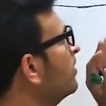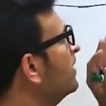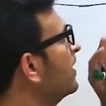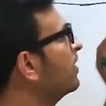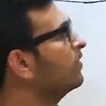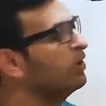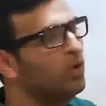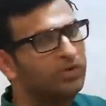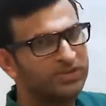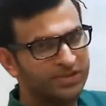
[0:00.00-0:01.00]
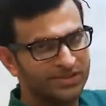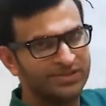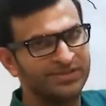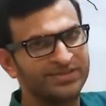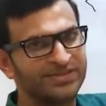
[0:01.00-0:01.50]
get closer
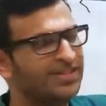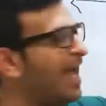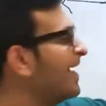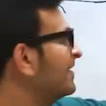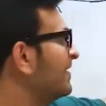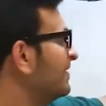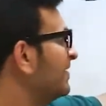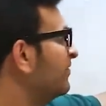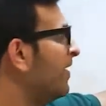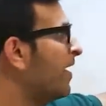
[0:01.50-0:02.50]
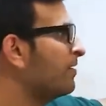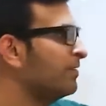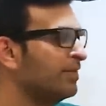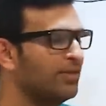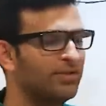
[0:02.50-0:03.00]
to accessing this file,
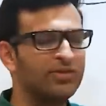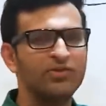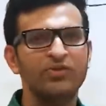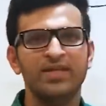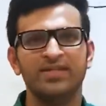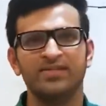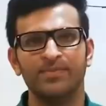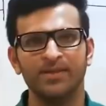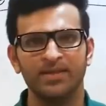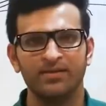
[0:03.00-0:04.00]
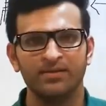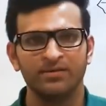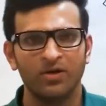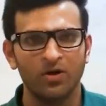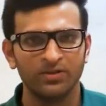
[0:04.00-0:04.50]
you need something
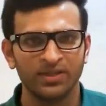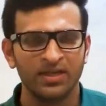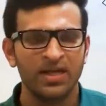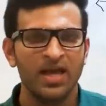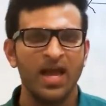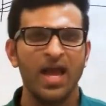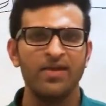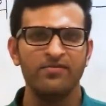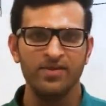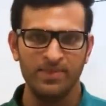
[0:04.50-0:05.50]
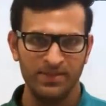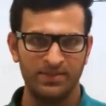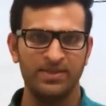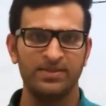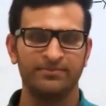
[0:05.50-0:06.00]
called a
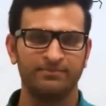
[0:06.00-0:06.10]
VPC,